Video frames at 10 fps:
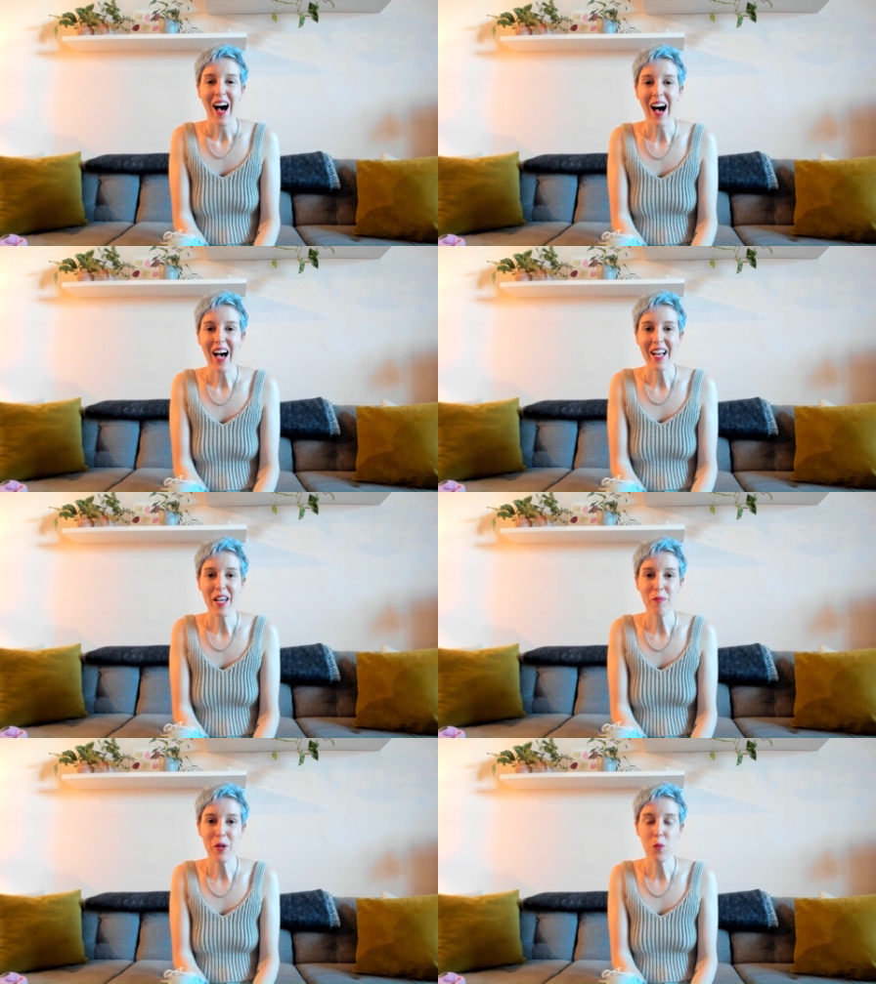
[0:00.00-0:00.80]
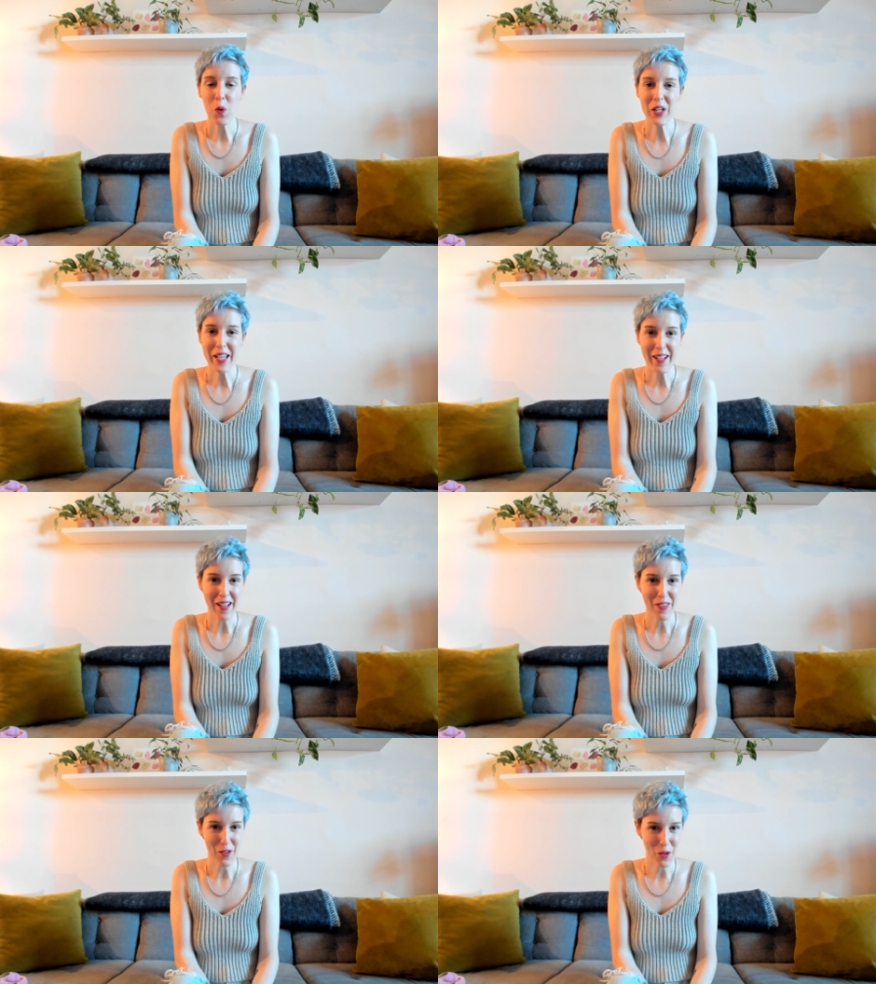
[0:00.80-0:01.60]
I have been working
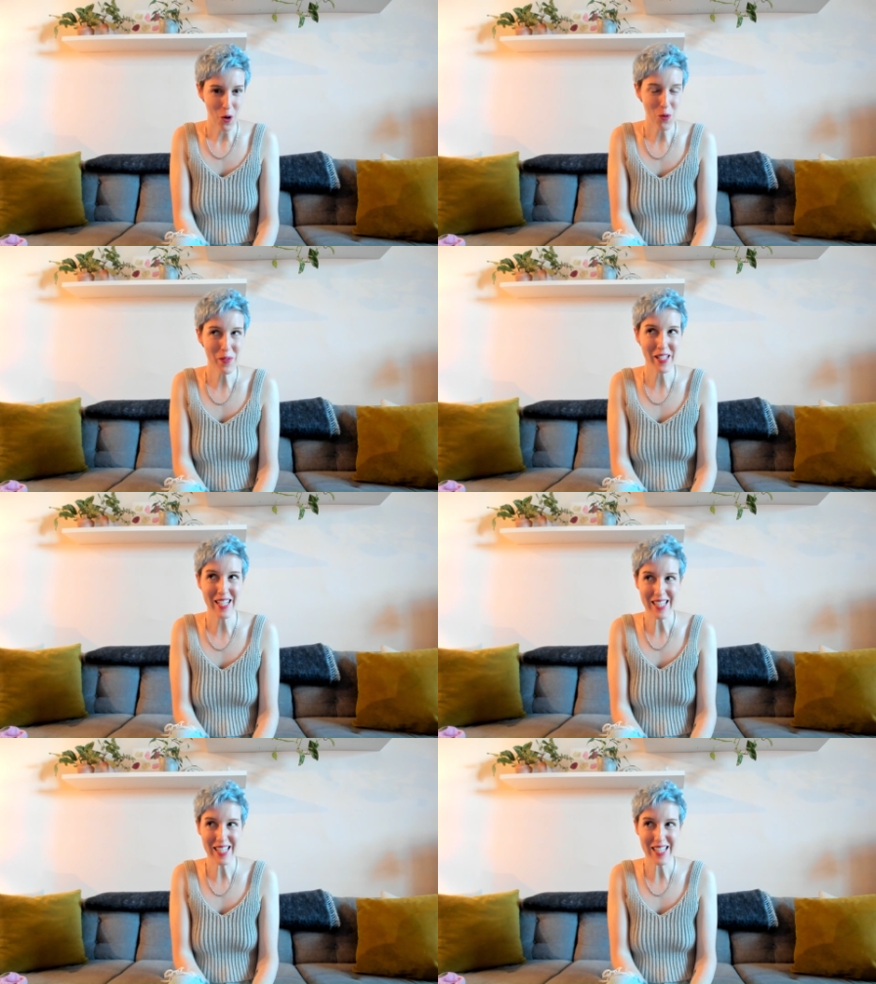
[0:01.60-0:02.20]
on the cozy